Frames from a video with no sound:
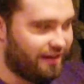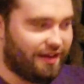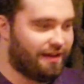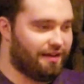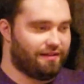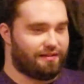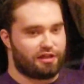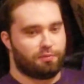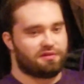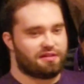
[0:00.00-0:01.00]
And
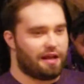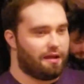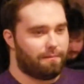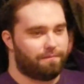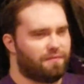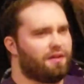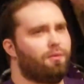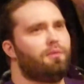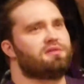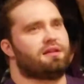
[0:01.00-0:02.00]
this one's name,
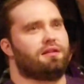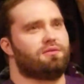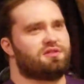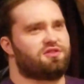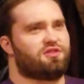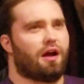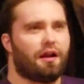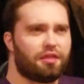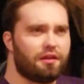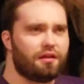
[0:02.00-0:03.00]
was it
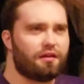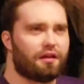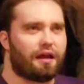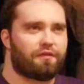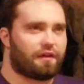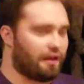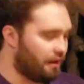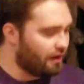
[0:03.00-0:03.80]
Jonathan? I forget.